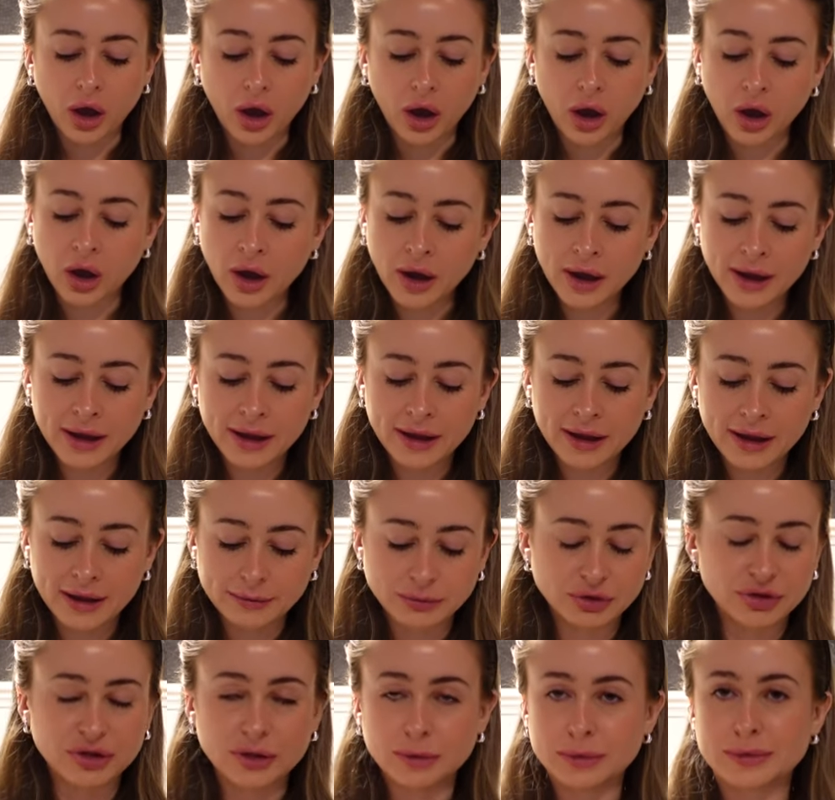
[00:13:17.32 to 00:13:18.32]
I
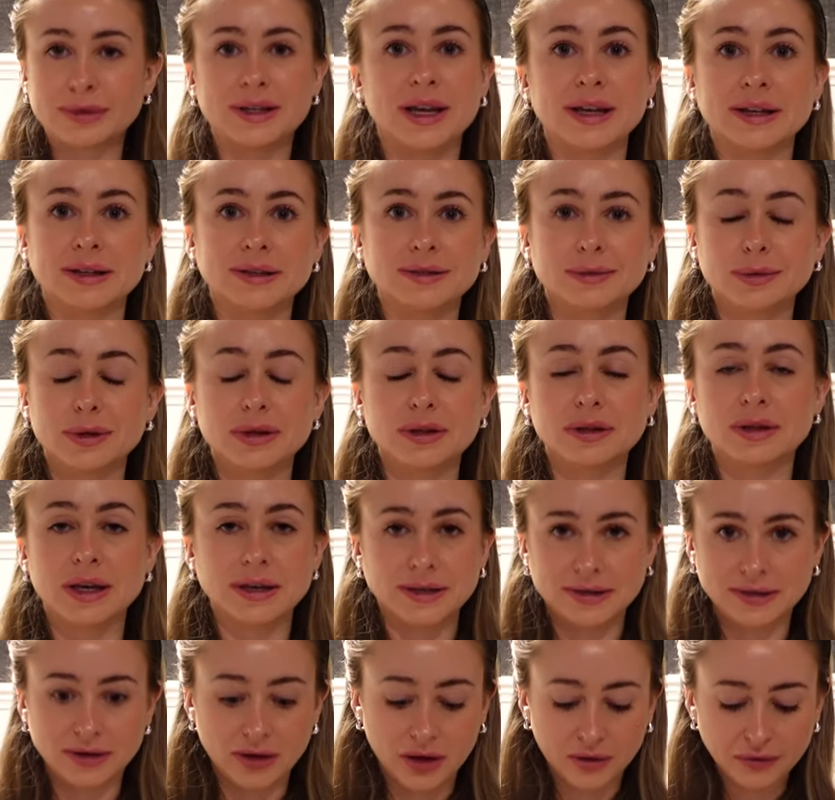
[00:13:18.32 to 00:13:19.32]
am just obsessed with
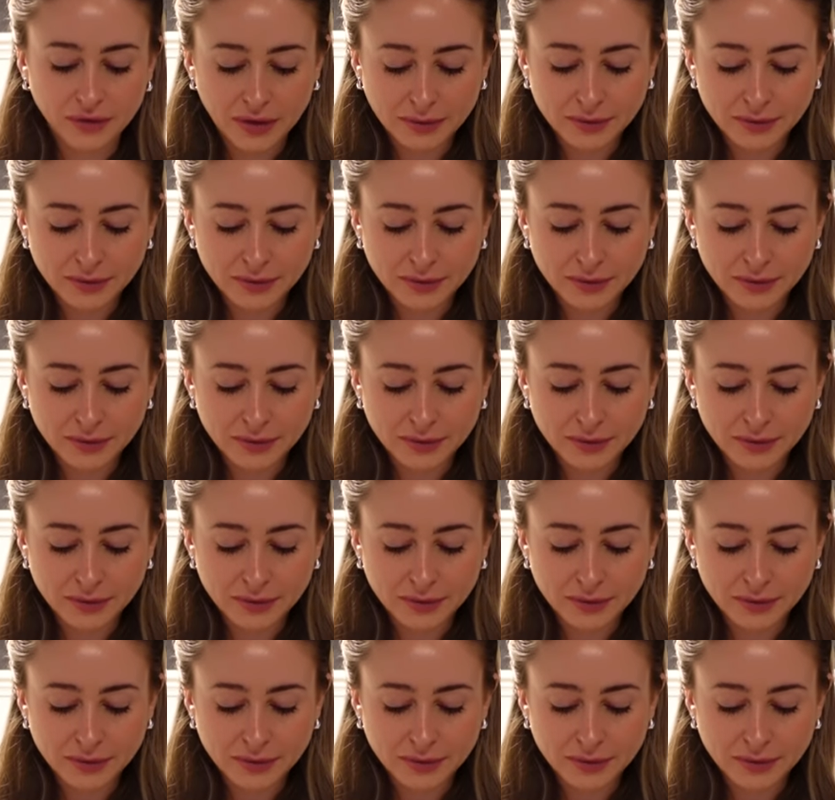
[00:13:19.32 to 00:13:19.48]
their stuff.